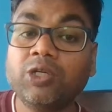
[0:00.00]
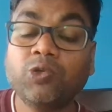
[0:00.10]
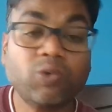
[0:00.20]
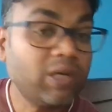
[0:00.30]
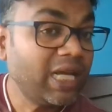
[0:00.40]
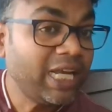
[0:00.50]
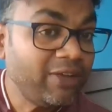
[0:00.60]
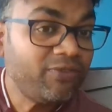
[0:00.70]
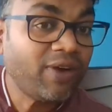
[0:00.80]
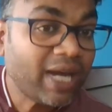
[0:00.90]
to
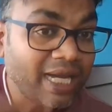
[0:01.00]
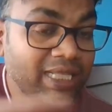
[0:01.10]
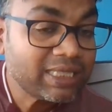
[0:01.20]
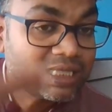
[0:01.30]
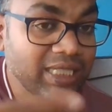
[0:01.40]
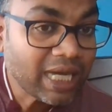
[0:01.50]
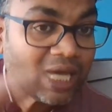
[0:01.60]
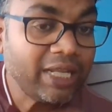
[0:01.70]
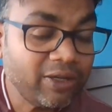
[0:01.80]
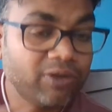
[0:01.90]
clarify the
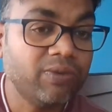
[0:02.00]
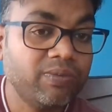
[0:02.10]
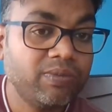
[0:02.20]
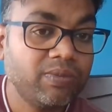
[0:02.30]
scenario,